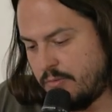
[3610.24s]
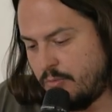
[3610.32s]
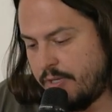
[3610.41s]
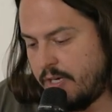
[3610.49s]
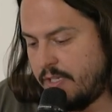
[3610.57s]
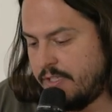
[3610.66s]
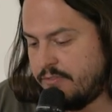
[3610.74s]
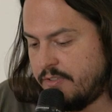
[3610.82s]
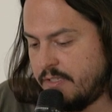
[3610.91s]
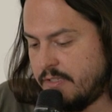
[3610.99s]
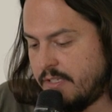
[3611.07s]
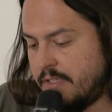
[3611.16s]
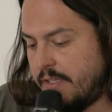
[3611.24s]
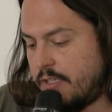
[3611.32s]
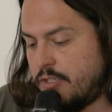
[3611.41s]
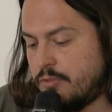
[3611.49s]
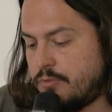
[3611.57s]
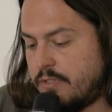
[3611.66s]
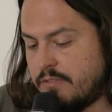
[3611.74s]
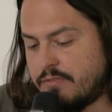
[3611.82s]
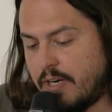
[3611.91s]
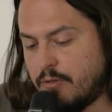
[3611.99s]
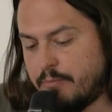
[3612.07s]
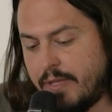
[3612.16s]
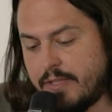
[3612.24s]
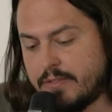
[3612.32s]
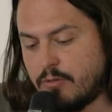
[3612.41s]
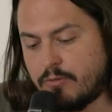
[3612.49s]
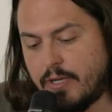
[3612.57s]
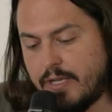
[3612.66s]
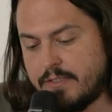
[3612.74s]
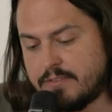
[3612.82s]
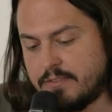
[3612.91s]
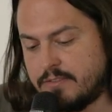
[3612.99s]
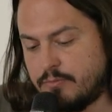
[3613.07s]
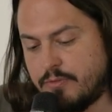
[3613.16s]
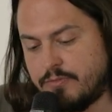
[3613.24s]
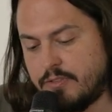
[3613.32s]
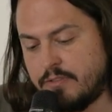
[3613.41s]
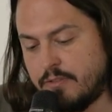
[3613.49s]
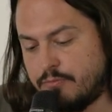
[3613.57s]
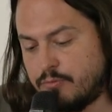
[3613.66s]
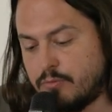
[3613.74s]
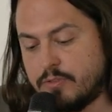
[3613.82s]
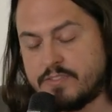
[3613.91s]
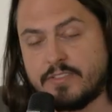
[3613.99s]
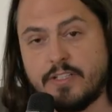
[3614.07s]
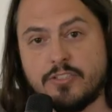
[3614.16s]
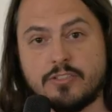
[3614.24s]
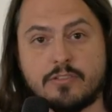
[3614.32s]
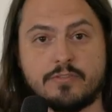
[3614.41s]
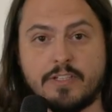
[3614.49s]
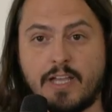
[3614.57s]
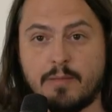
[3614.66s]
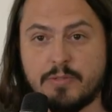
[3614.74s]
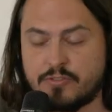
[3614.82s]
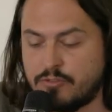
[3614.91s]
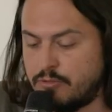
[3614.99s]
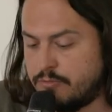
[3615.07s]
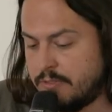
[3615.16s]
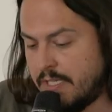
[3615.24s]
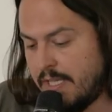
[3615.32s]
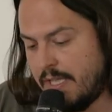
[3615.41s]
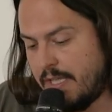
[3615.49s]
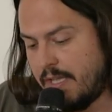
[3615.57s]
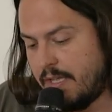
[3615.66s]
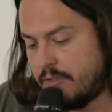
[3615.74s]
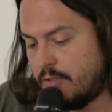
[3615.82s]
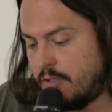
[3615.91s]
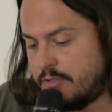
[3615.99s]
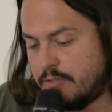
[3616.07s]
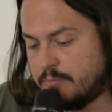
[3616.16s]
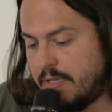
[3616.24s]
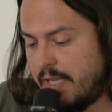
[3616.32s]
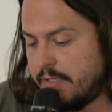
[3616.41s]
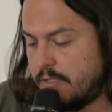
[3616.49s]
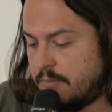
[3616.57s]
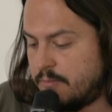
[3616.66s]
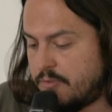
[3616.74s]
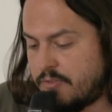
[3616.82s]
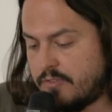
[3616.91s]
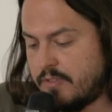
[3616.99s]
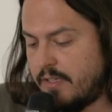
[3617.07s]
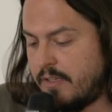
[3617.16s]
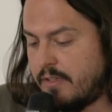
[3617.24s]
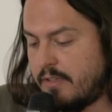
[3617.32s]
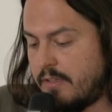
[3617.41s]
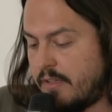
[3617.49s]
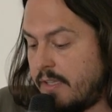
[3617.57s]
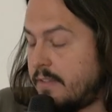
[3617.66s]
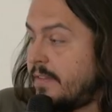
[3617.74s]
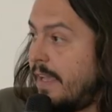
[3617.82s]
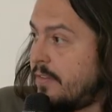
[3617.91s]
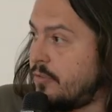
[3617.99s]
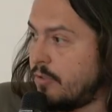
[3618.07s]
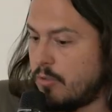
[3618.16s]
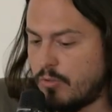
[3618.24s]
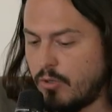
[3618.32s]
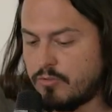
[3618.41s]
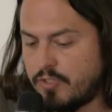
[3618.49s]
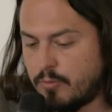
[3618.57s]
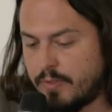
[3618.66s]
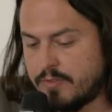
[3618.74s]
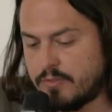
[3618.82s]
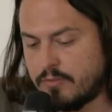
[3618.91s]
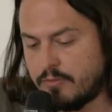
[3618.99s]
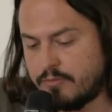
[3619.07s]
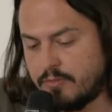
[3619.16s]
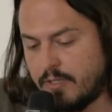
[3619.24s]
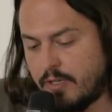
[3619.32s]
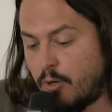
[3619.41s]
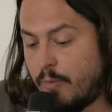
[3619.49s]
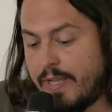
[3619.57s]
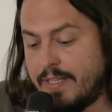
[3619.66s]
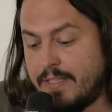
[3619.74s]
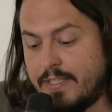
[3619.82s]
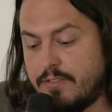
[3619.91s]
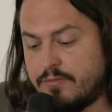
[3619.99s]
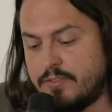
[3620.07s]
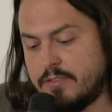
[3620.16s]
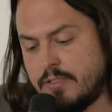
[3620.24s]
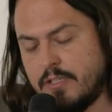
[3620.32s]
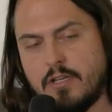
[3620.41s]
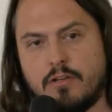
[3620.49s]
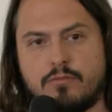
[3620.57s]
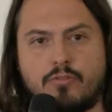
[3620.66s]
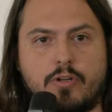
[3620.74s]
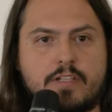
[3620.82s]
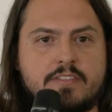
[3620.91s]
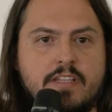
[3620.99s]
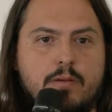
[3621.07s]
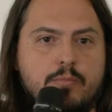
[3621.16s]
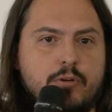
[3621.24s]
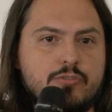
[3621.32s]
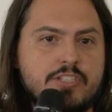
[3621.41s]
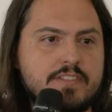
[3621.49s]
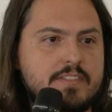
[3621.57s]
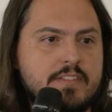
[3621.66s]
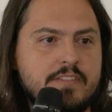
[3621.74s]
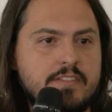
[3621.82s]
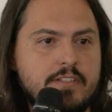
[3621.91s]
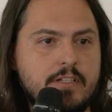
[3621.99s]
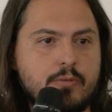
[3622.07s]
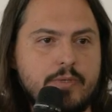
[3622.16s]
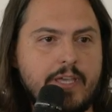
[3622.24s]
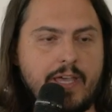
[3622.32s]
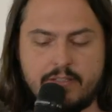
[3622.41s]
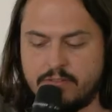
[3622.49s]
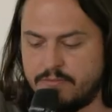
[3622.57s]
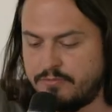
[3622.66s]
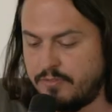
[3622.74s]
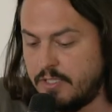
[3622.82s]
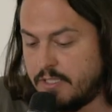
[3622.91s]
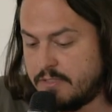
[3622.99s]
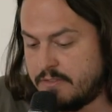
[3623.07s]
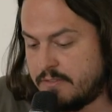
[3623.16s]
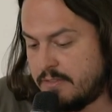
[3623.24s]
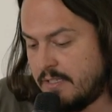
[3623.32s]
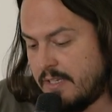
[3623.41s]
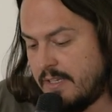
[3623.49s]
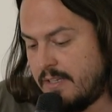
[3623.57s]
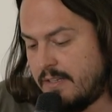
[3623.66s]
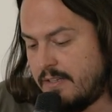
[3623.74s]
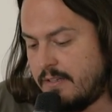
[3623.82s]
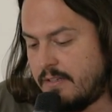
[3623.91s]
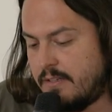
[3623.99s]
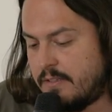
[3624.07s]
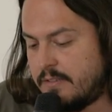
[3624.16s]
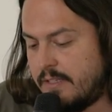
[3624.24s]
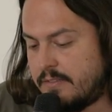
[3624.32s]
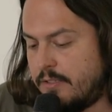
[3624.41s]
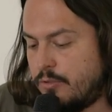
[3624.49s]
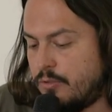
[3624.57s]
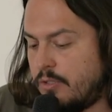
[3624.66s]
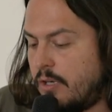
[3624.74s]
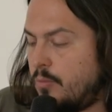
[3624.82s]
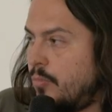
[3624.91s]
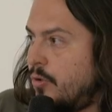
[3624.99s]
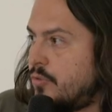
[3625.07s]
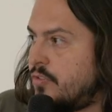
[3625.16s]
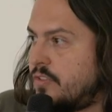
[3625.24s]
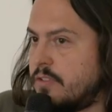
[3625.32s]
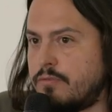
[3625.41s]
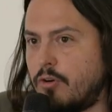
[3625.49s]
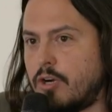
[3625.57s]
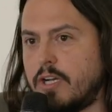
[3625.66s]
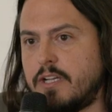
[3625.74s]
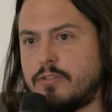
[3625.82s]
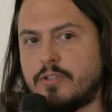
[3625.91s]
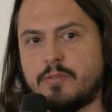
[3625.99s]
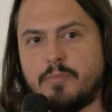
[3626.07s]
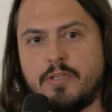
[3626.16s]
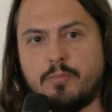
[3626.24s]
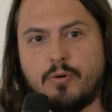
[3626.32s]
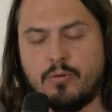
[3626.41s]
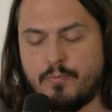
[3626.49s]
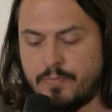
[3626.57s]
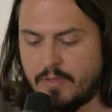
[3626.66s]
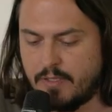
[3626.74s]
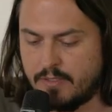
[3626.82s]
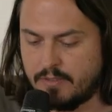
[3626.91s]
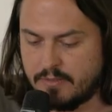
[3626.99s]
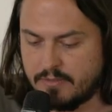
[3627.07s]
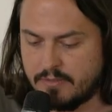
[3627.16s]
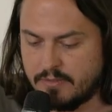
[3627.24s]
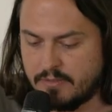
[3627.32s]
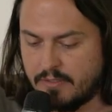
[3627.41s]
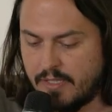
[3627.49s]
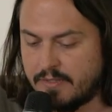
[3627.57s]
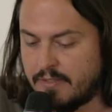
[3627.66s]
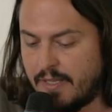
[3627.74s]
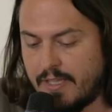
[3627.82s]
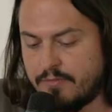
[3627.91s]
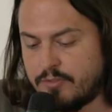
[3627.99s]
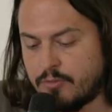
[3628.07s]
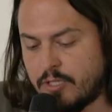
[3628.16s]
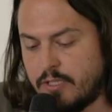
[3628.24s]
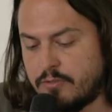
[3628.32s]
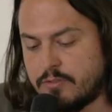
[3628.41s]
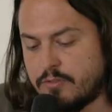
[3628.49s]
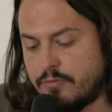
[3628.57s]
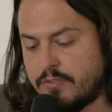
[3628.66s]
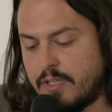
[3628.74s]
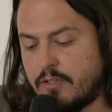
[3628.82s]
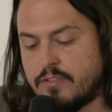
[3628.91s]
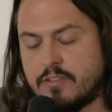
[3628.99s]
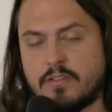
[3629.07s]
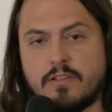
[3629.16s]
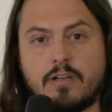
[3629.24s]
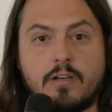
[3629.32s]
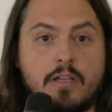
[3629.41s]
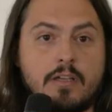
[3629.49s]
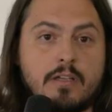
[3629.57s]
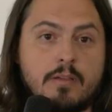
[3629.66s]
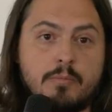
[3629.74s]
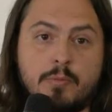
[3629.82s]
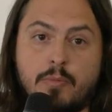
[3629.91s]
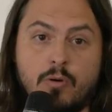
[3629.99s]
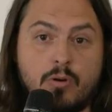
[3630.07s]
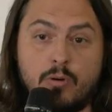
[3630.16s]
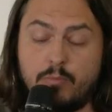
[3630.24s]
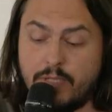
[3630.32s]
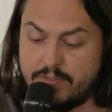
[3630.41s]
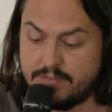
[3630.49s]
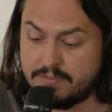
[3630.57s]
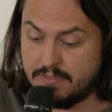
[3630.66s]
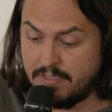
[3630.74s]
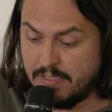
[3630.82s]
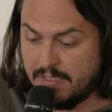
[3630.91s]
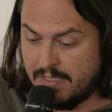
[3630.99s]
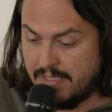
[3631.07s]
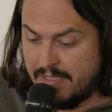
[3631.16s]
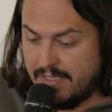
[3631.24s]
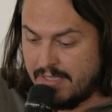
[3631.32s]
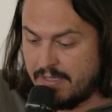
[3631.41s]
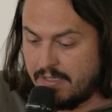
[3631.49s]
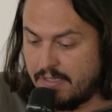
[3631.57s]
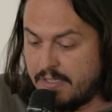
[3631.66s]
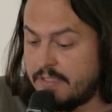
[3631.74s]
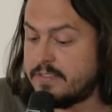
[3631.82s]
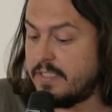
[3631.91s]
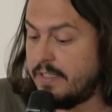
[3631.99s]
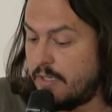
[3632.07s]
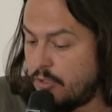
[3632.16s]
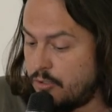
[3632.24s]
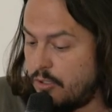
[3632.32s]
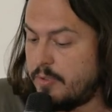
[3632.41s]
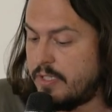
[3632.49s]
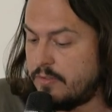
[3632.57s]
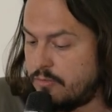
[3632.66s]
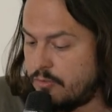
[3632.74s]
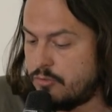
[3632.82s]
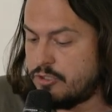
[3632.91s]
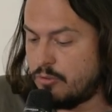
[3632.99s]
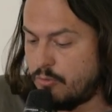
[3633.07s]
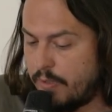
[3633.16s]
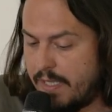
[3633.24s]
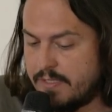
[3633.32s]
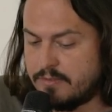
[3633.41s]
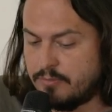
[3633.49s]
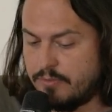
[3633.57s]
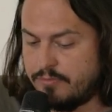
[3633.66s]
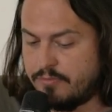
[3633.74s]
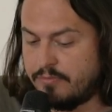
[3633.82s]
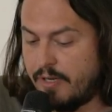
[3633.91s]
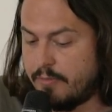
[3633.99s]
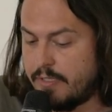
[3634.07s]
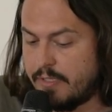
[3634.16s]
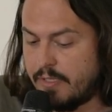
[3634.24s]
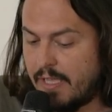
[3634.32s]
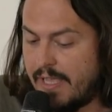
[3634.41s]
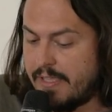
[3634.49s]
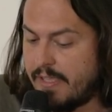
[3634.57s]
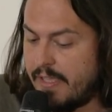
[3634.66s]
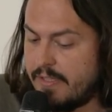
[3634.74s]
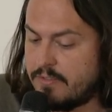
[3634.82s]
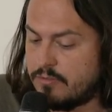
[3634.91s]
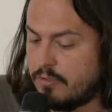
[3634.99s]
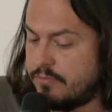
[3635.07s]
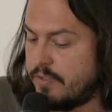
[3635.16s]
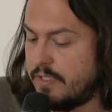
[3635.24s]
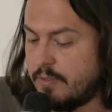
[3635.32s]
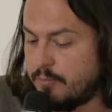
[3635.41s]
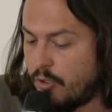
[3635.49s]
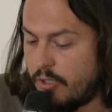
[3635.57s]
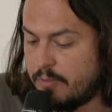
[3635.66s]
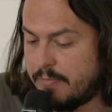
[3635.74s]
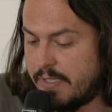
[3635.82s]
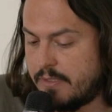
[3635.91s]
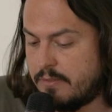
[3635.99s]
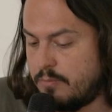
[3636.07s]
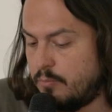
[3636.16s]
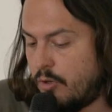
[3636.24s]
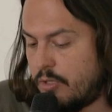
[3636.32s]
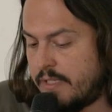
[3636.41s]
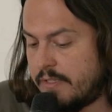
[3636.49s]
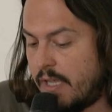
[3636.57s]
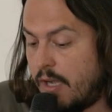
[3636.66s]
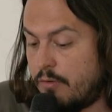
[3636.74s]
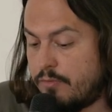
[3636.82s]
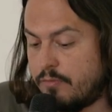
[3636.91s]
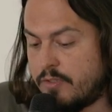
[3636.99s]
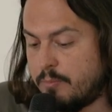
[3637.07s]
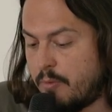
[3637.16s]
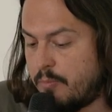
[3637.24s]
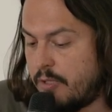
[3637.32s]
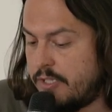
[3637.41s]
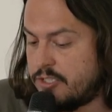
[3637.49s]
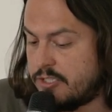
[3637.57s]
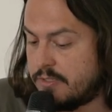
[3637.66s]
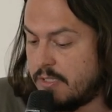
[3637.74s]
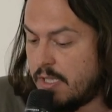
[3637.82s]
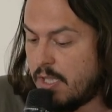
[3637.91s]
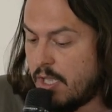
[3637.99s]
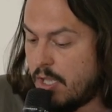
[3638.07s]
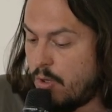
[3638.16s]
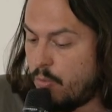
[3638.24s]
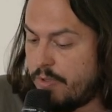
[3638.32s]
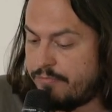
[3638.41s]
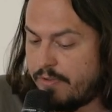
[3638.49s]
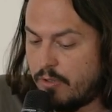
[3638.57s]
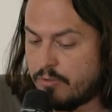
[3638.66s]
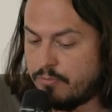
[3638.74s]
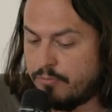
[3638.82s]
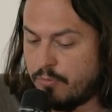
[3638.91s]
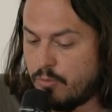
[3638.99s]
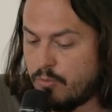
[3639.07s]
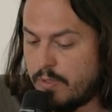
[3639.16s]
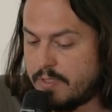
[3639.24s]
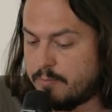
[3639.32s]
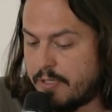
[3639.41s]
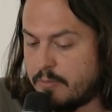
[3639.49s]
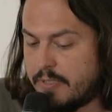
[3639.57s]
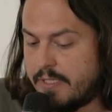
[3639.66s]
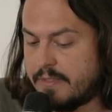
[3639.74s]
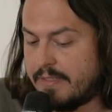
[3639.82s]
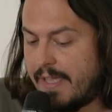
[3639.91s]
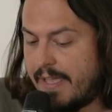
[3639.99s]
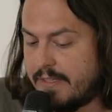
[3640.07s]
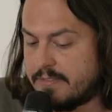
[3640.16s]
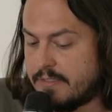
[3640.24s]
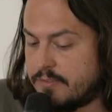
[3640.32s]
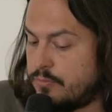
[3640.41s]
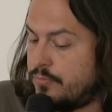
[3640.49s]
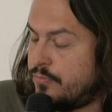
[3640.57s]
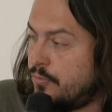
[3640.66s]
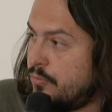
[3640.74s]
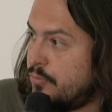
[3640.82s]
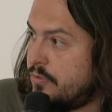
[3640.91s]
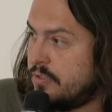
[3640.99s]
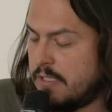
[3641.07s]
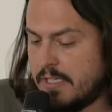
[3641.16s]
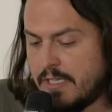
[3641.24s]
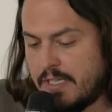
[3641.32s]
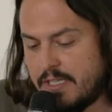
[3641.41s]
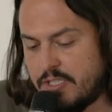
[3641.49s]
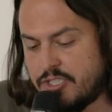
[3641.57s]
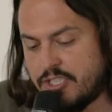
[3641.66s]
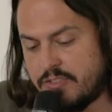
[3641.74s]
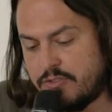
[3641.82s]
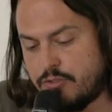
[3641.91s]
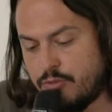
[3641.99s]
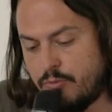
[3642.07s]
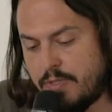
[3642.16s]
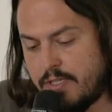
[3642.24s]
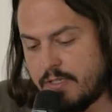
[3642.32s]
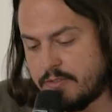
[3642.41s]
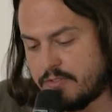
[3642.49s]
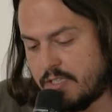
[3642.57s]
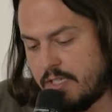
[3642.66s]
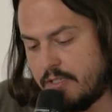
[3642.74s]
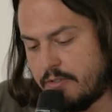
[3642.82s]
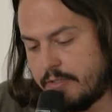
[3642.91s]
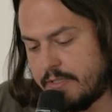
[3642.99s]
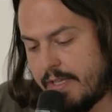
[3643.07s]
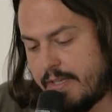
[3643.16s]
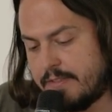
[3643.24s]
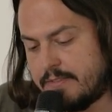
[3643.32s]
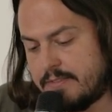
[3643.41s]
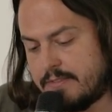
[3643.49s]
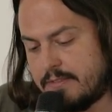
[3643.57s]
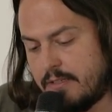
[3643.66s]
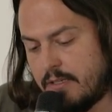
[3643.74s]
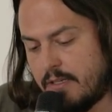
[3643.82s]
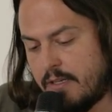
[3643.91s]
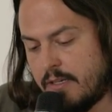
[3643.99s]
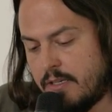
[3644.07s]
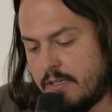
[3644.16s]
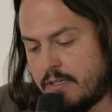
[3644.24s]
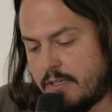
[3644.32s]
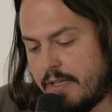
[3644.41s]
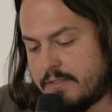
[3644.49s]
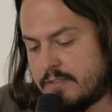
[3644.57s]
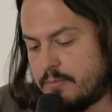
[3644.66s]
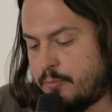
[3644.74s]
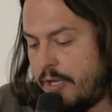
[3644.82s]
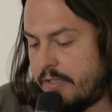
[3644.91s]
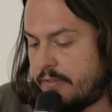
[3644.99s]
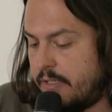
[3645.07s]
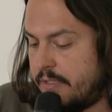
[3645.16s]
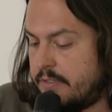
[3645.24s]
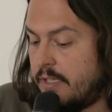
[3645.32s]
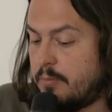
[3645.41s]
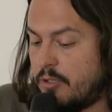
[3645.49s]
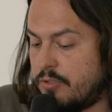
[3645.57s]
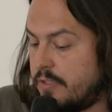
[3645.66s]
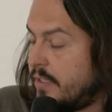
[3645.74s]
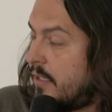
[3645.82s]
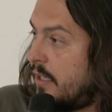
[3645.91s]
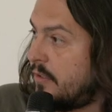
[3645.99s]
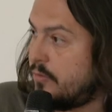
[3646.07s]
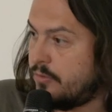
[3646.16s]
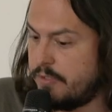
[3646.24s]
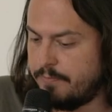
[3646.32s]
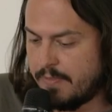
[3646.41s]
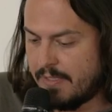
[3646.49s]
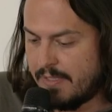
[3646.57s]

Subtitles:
We are living an acute environmental crisis with the deforestation of the Amazon and other biomes and natural consequences of already lived. For example, just this year we had the floods that killed almost 400 people and left hundreds of thousands people homeless. It's an economic and social crisis with very high rates of unemployment, more than half of the population without full and permanent access to food. In just 2 years, hunger has practically doubled in the country.